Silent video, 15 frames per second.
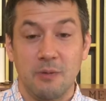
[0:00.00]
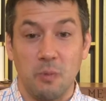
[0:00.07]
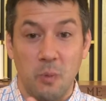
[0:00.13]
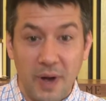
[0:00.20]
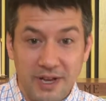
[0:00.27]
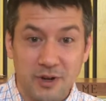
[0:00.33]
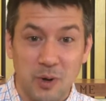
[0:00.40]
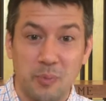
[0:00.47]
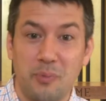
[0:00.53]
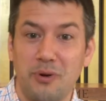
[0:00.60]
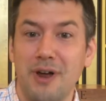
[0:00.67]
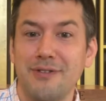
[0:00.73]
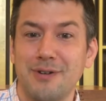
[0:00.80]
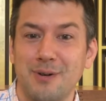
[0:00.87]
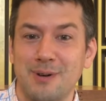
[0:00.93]
when your
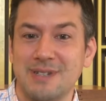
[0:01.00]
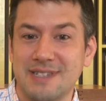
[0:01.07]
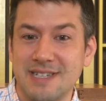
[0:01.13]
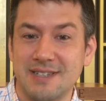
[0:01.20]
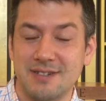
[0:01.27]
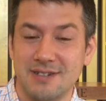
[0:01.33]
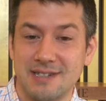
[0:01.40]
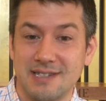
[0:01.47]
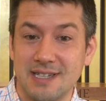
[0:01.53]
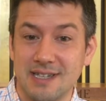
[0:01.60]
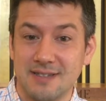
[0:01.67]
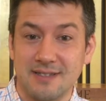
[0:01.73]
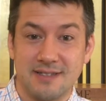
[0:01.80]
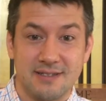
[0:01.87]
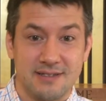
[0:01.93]
brother or sister
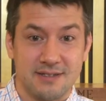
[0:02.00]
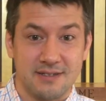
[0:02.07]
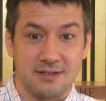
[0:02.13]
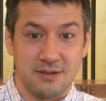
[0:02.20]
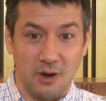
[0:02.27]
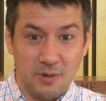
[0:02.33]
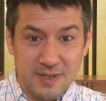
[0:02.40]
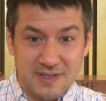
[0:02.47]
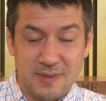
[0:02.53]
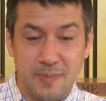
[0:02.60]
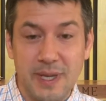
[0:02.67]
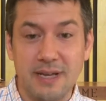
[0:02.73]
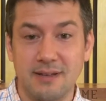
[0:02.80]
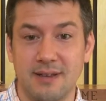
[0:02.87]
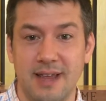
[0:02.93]
sins, go and
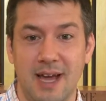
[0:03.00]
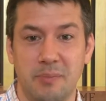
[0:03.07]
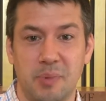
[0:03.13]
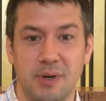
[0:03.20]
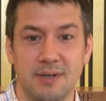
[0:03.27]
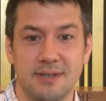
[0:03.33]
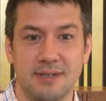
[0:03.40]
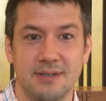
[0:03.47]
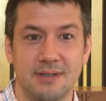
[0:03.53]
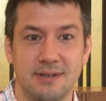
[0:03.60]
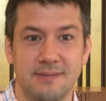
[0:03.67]
speak to that person.